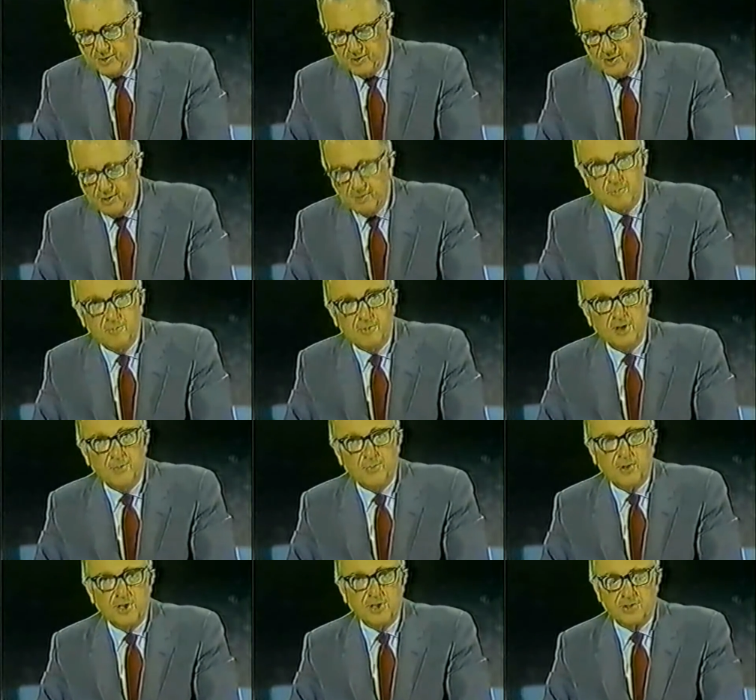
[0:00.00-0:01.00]
in
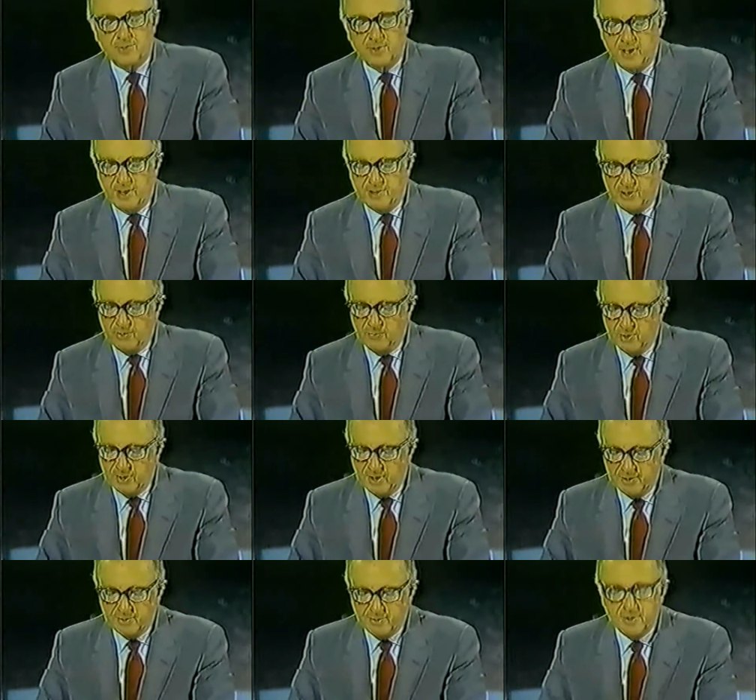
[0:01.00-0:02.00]
depressurizing, we'll
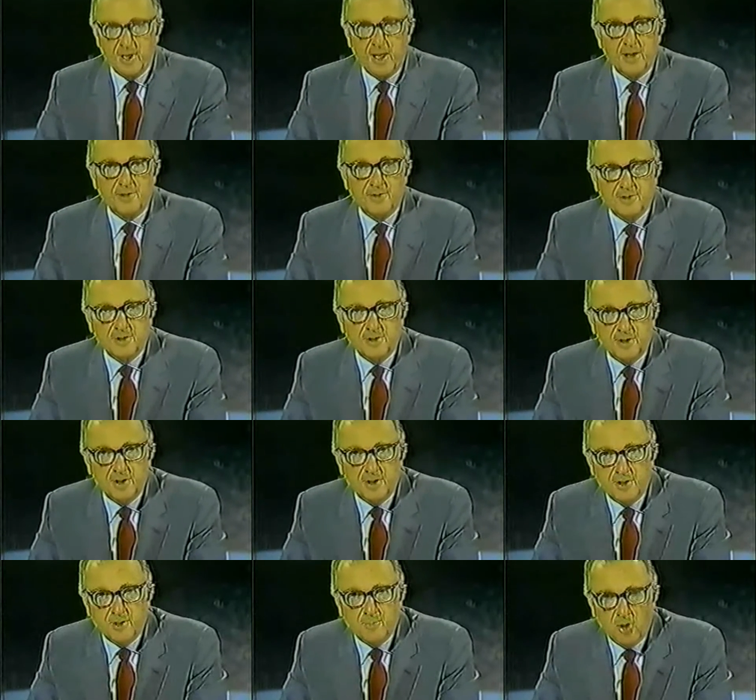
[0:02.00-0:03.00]
get to that
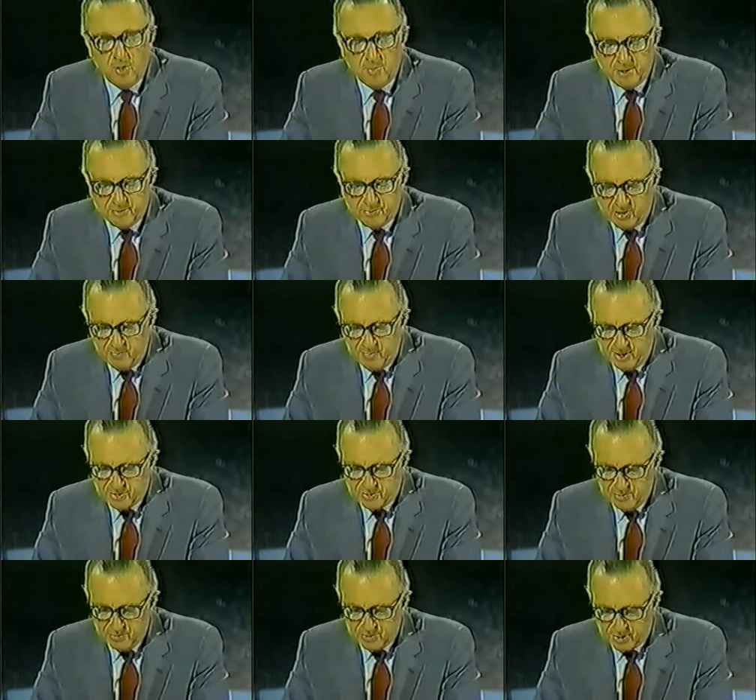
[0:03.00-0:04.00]
in a moment.
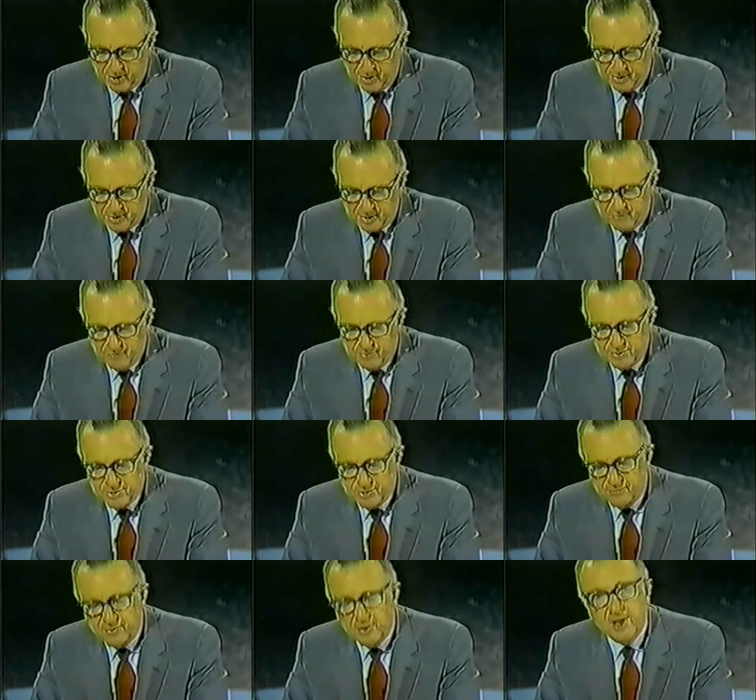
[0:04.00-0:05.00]
CBS News color coverage
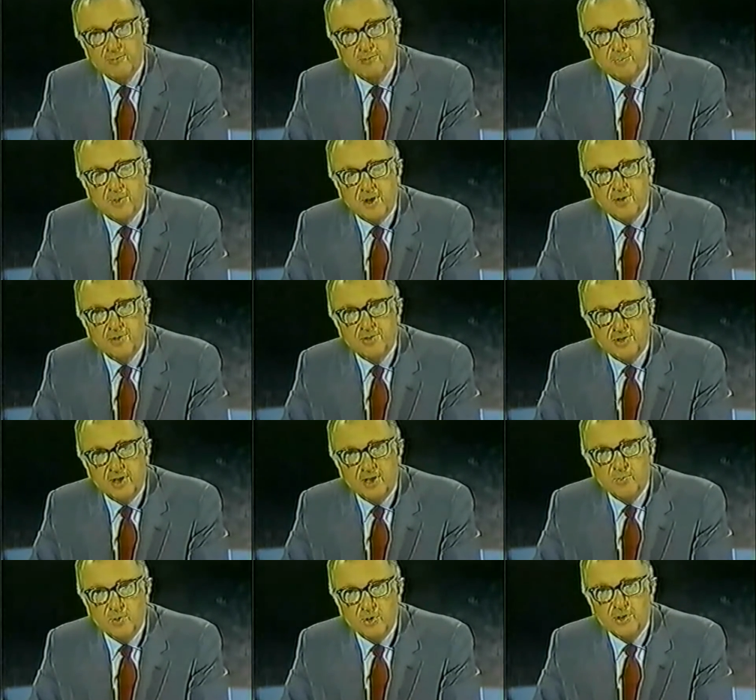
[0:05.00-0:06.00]
of the flight of Apollo
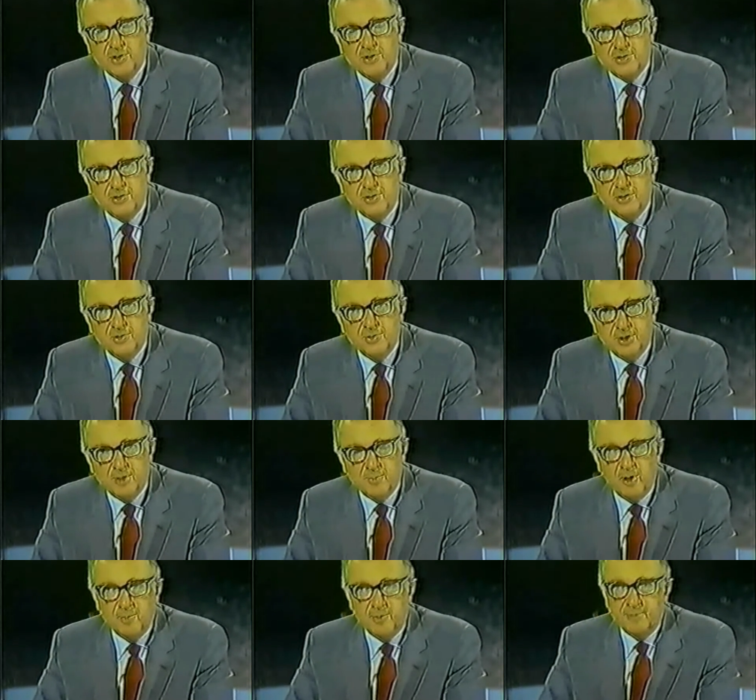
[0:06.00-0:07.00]
10 will continue in
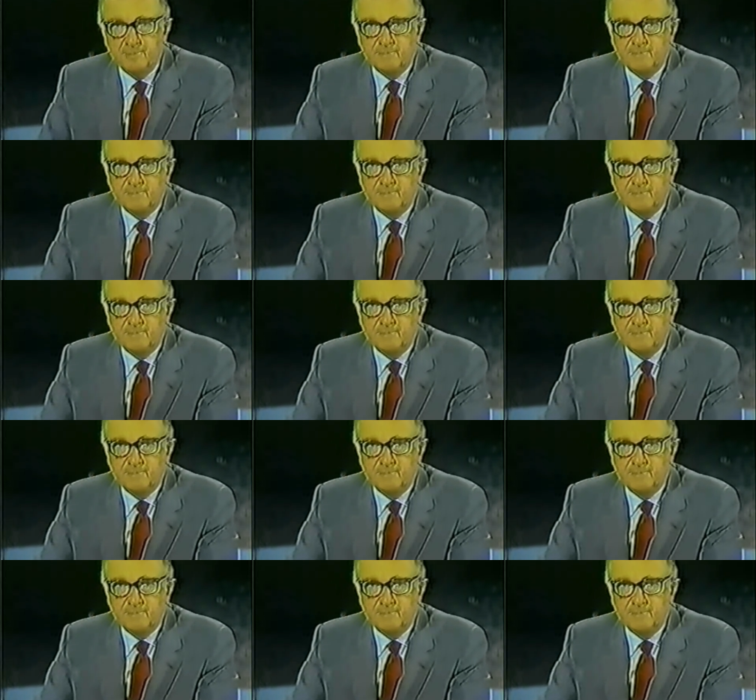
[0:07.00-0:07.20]
a moment.